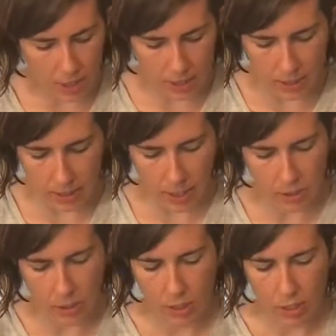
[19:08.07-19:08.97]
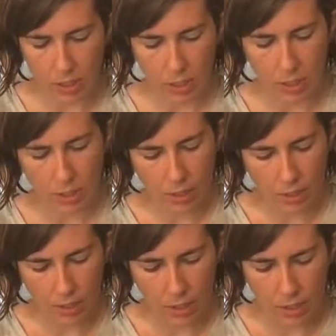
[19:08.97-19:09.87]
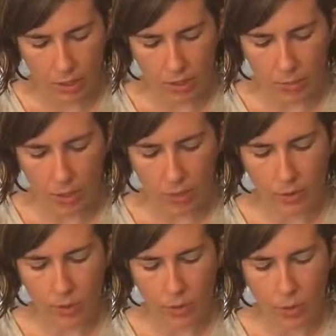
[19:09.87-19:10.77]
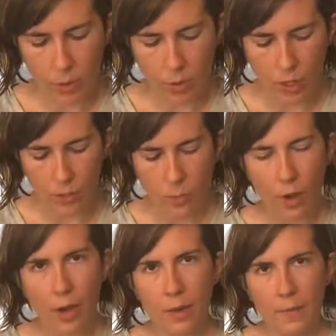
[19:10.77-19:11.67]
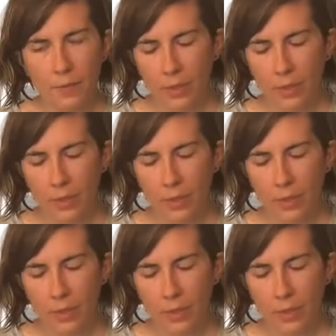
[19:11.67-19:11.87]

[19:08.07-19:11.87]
This is actually the smaller one, the 21.